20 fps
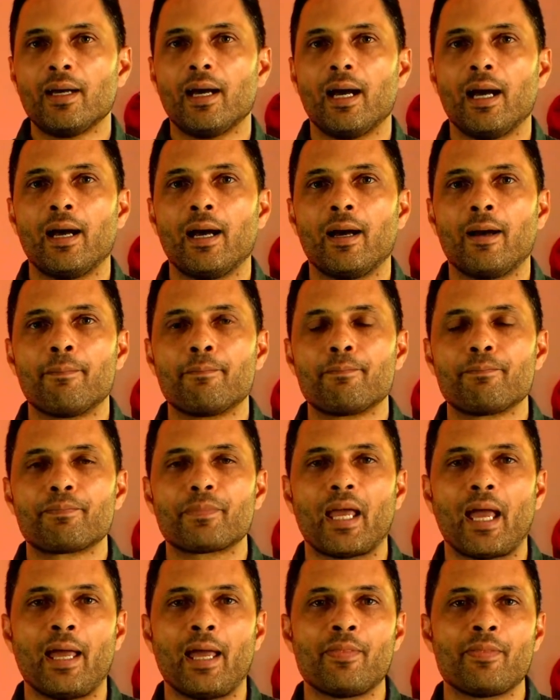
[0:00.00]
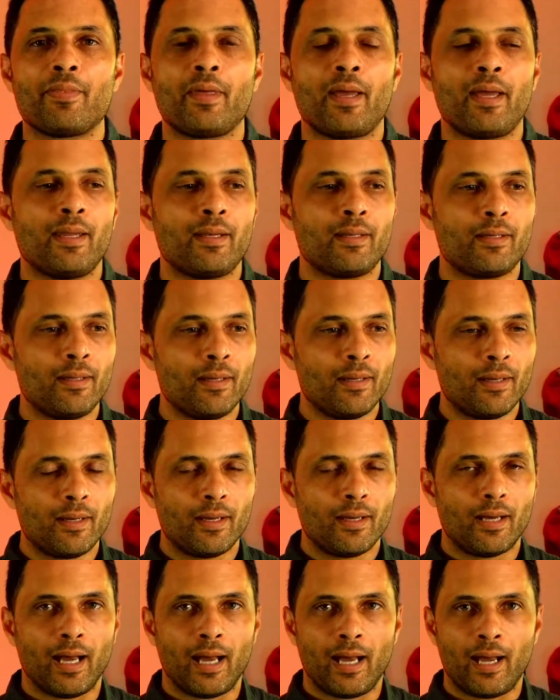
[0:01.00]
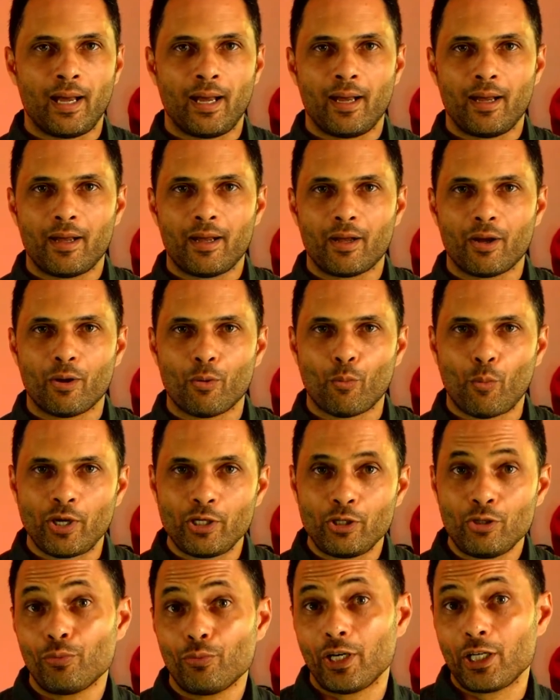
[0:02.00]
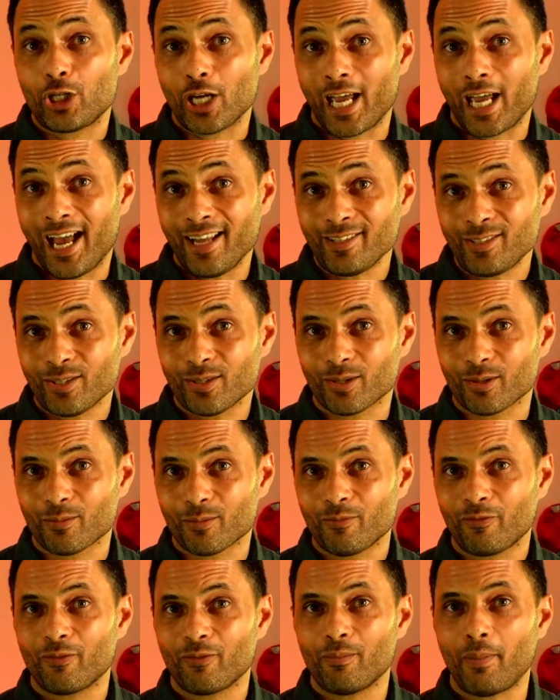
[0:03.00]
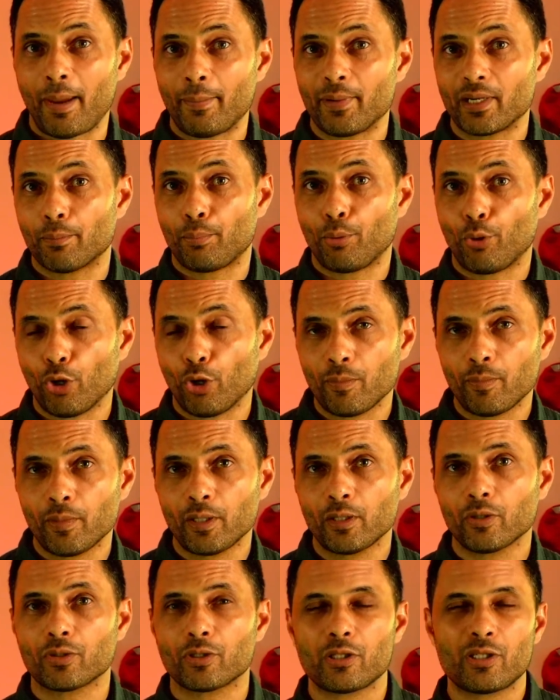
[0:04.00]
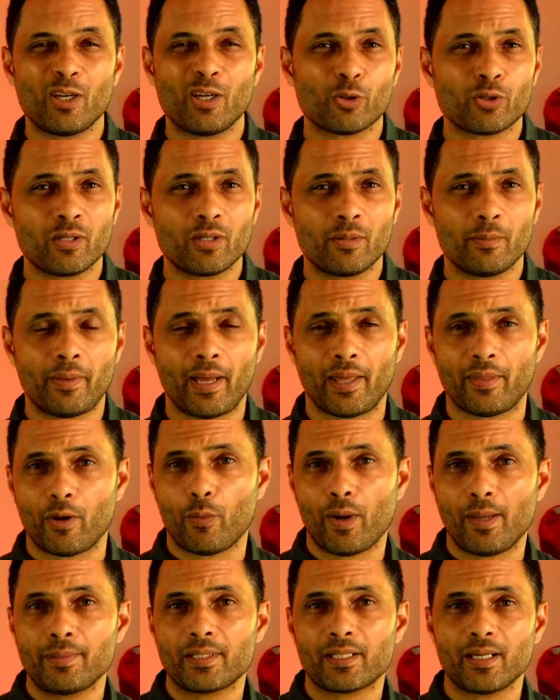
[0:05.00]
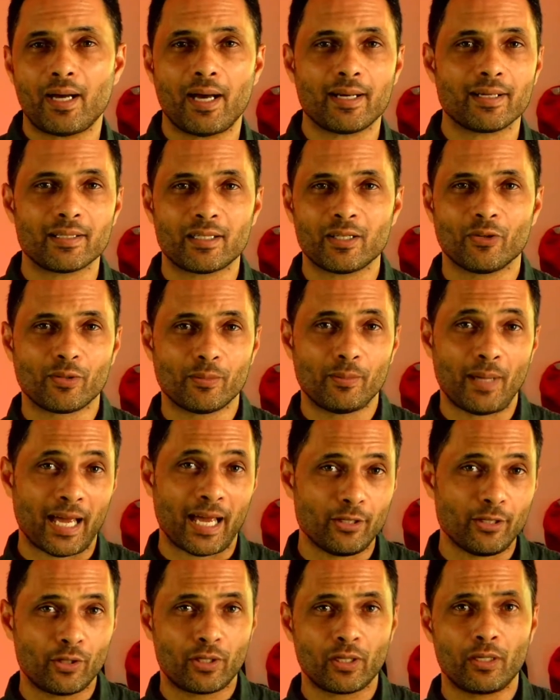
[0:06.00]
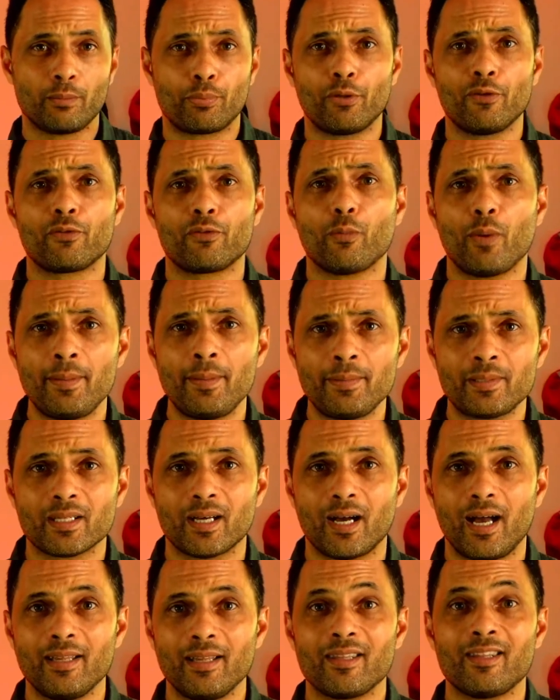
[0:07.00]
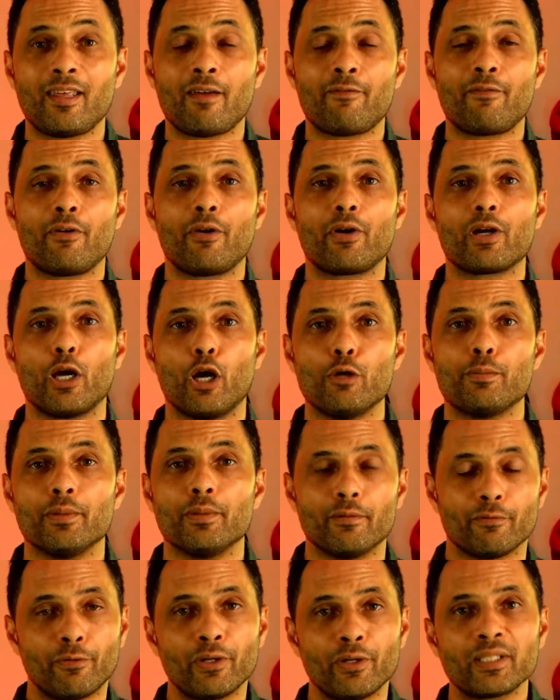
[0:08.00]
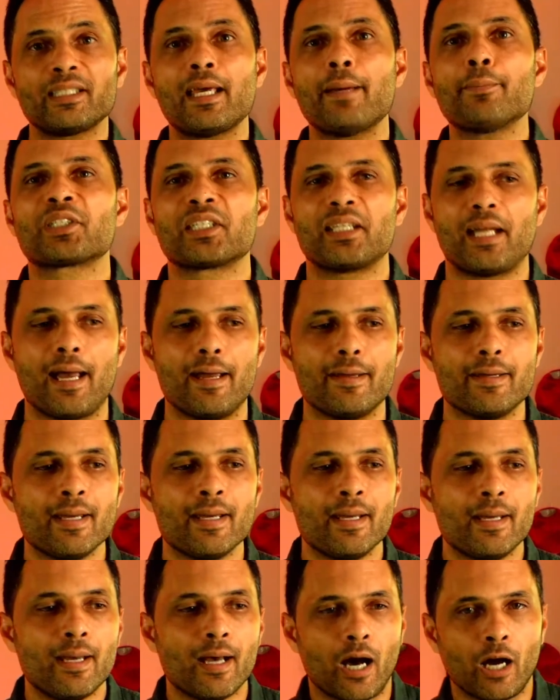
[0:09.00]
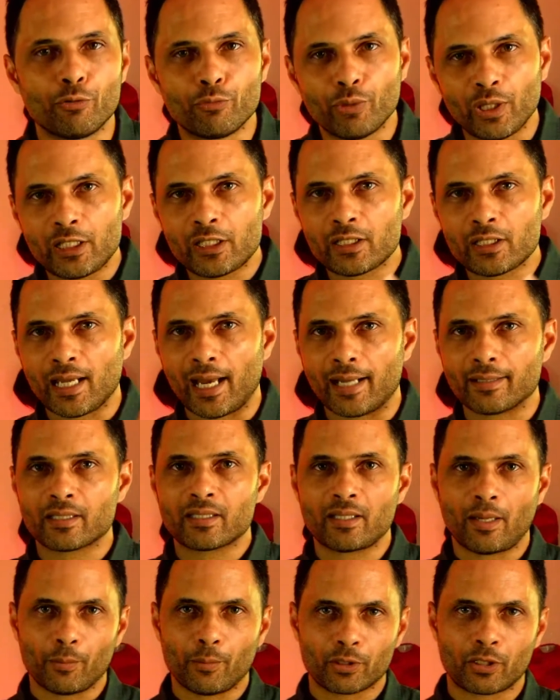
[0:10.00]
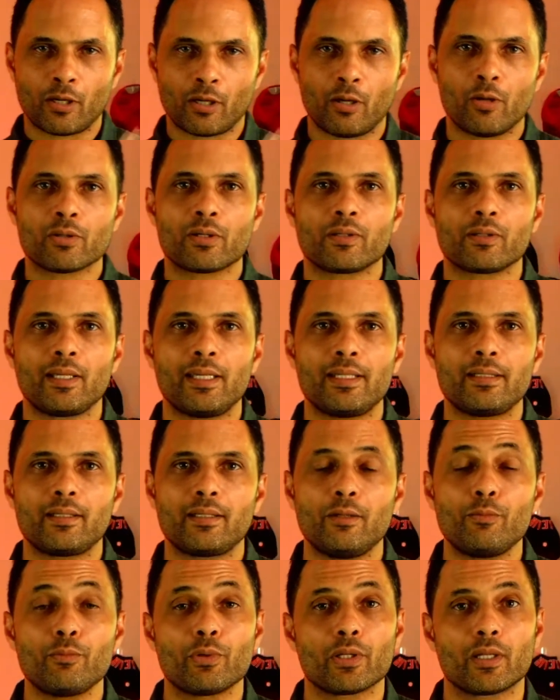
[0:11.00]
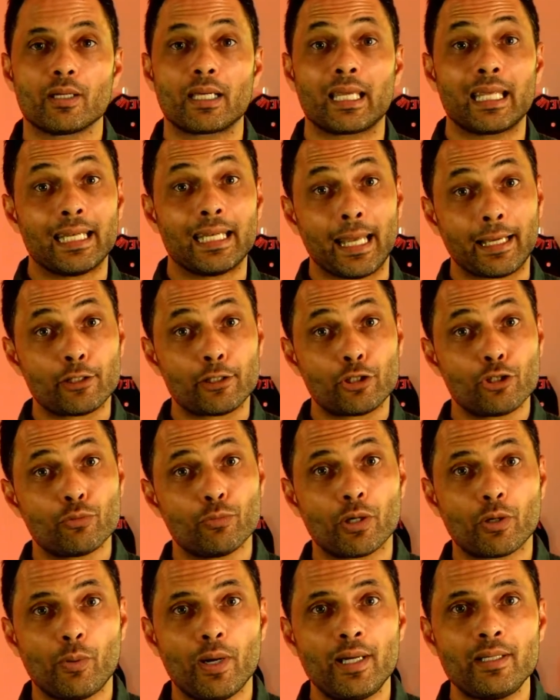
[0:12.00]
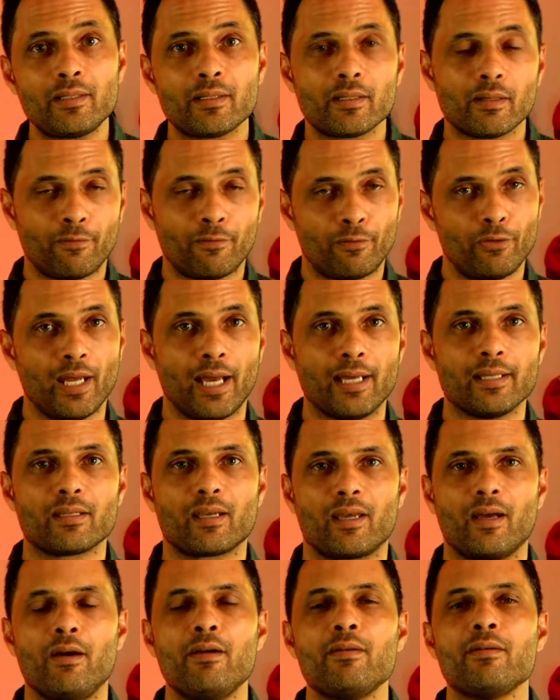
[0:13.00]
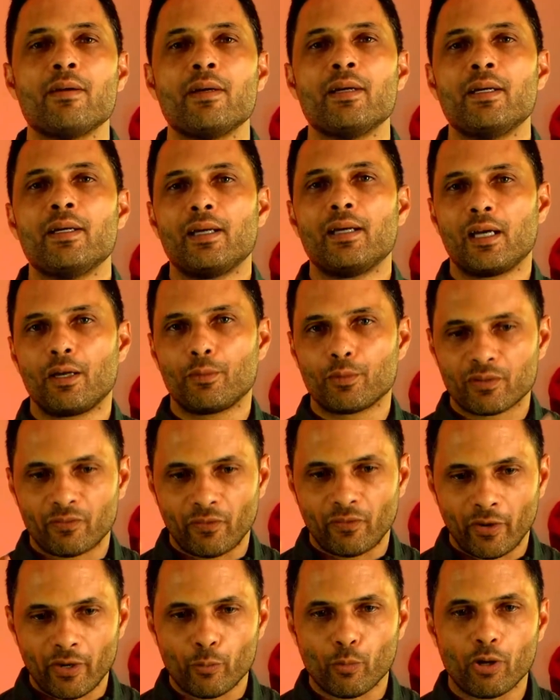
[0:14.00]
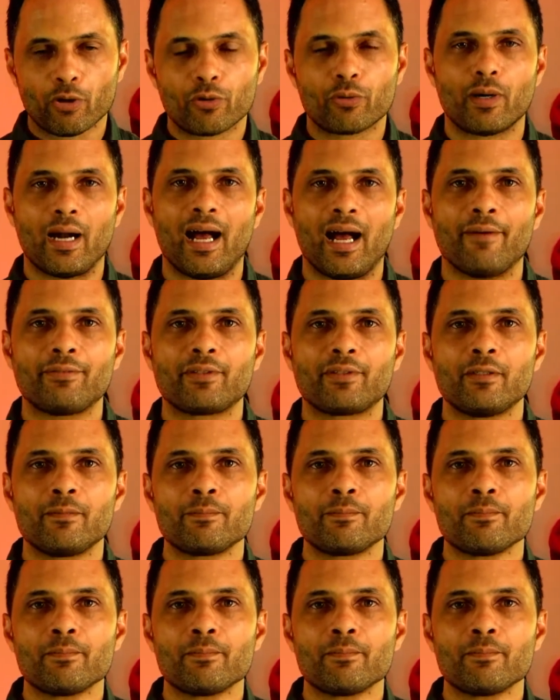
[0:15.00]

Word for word: Um, and then uh, when you reach out to them for maybe an appointment or just tell them about their website and tell them how you can improve the website, they're very open. For example, today, I reached out to someone cold on LinkedIn with a connection request a few days ago. It was very well crafted.